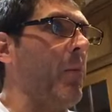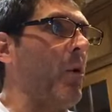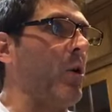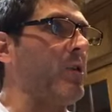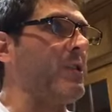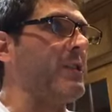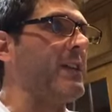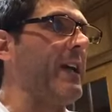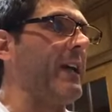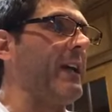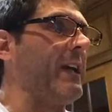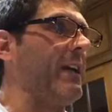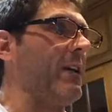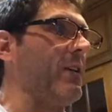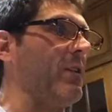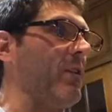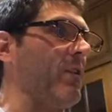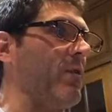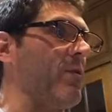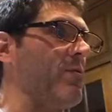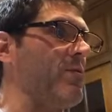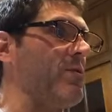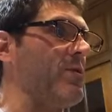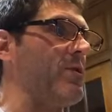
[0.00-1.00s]

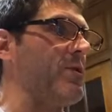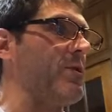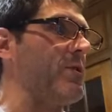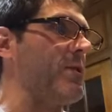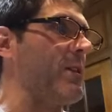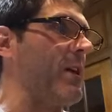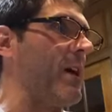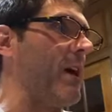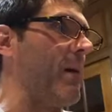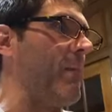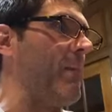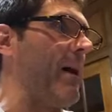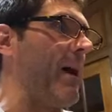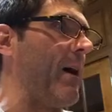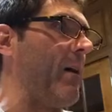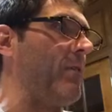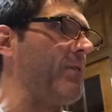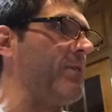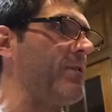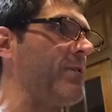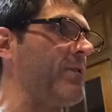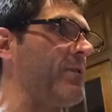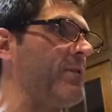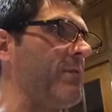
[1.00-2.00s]
particulars
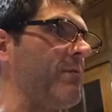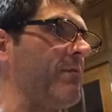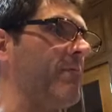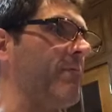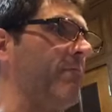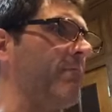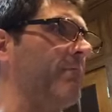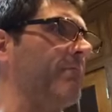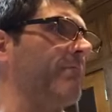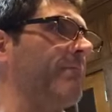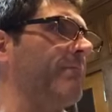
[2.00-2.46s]
about